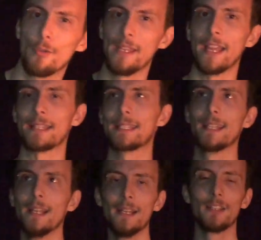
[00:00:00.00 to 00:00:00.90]
OBS.
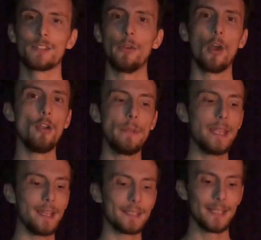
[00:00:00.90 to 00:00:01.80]
So
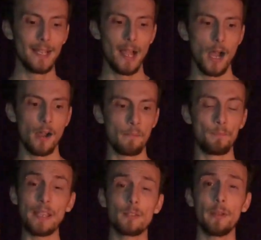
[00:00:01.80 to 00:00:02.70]
OBS
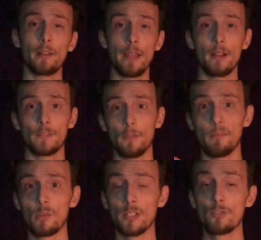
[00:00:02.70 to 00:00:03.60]
basically allows for
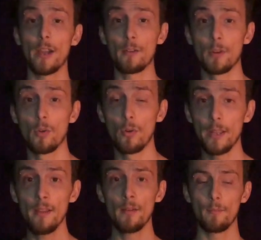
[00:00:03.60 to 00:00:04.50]
multi-track
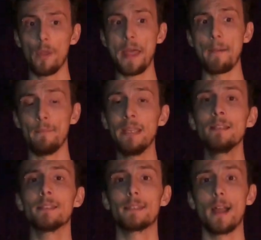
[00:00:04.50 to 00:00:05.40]
recording. What that
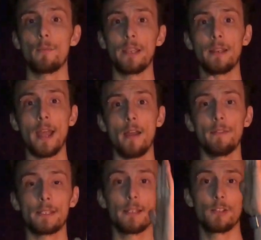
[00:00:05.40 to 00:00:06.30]
means is that we can have,
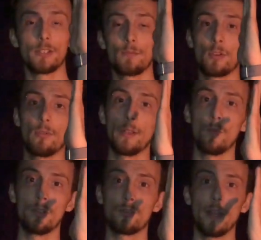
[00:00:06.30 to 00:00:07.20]
instead of just recording
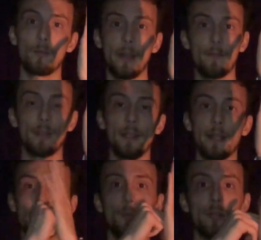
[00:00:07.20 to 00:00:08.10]
one track where everything
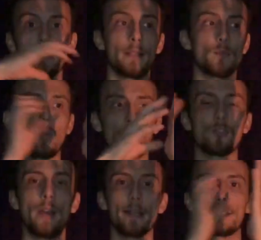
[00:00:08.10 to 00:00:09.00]
gets put into this one
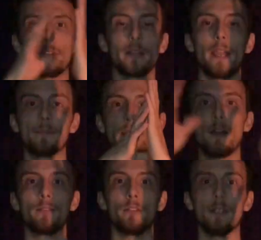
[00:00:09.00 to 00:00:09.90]
track, so the game
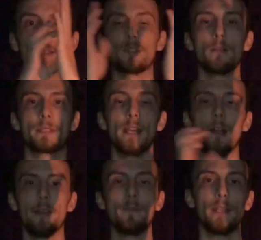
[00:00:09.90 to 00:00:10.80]
sound, your desktop
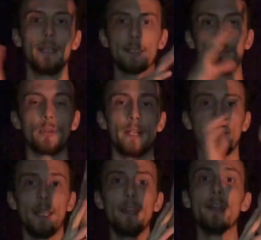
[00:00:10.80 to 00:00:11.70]
sound, everything gets put in
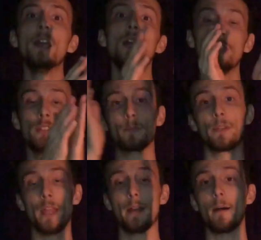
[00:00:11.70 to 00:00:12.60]
here, you can
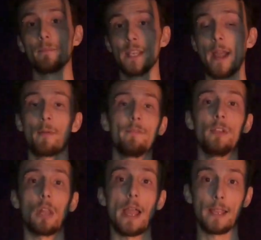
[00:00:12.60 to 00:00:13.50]
split that up to however
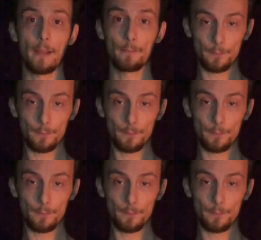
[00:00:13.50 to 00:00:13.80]
you like.